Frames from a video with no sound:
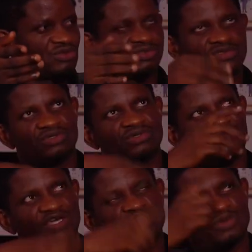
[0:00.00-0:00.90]
Mm. So, if
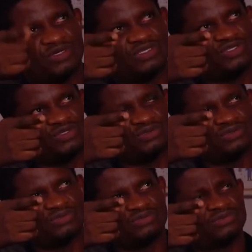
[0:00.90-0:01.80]
you are somebody's soul,
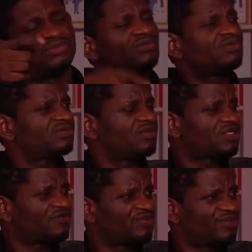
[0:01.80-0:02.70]
who, what
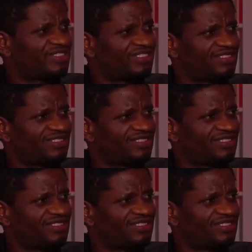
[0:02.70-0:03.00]
of the body?